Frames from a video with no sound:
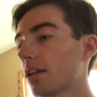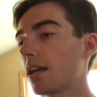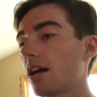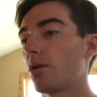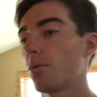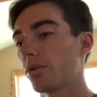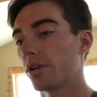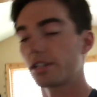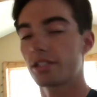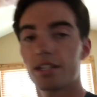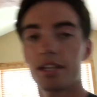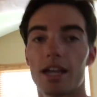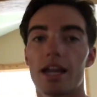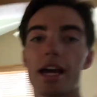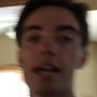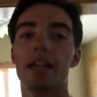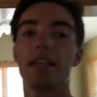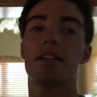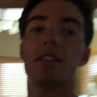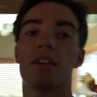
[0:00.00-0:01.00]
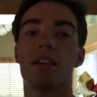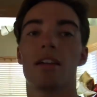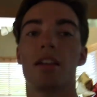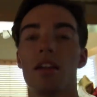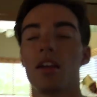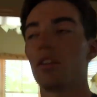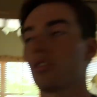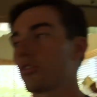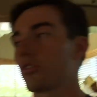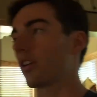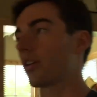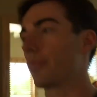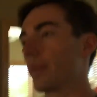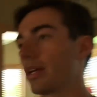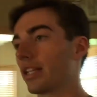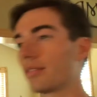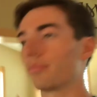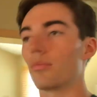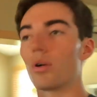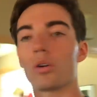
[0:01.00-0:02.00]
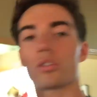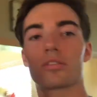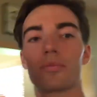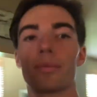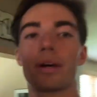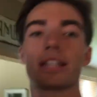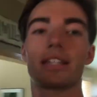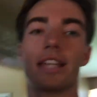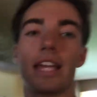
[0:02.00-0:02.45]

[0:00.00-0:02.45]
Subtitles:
Got work tonight. Just trying to make the most of my